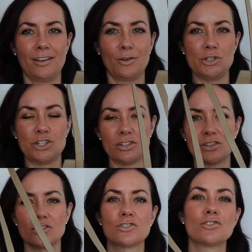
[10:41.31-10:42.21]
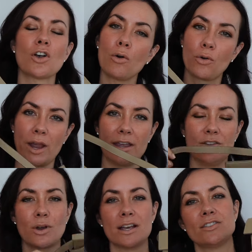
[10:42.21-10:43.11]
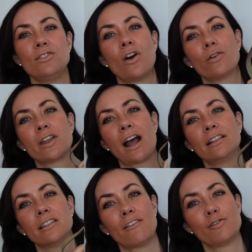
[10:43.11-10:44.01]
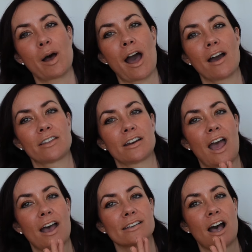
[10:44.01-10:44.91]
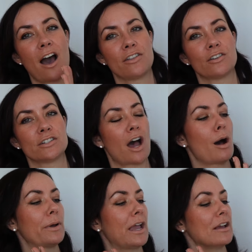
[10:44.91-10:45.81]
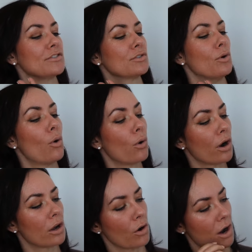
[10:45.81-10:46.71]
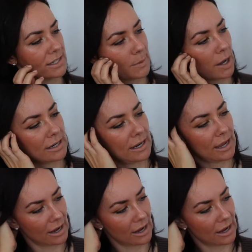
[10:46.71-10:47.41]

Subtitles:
which is so great. You guys know that I love a bag that has either a top handle or a crossbody,